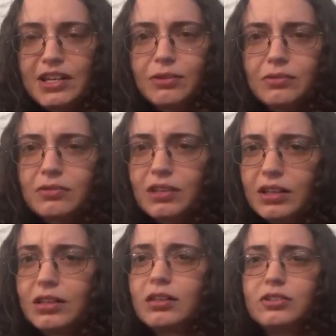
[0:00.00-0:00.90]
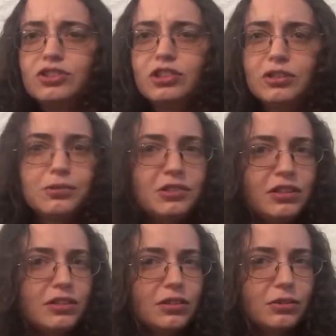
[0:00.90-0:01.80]
I don't think Cheetos
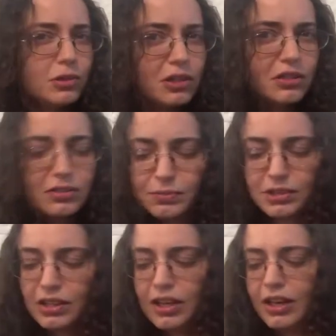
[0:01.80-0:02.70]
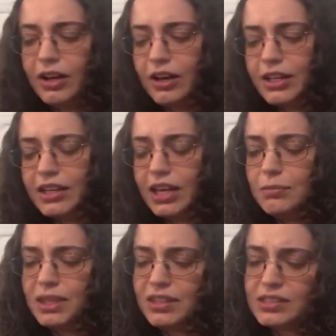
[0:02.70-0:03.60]
eat coconuts, but it
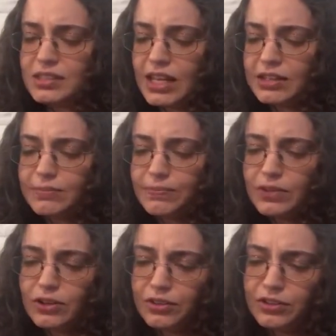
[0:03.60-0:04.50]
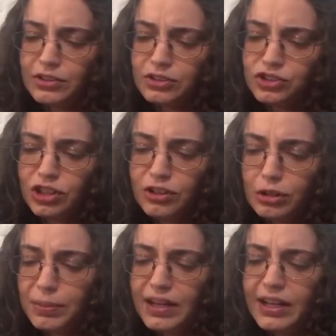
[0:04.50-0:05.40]
came in this set called the
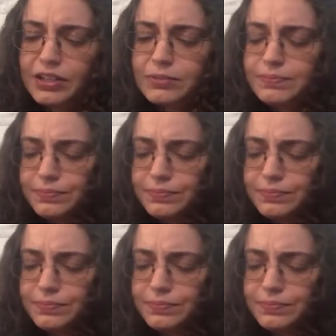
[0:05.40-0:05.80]
Jungle Pond.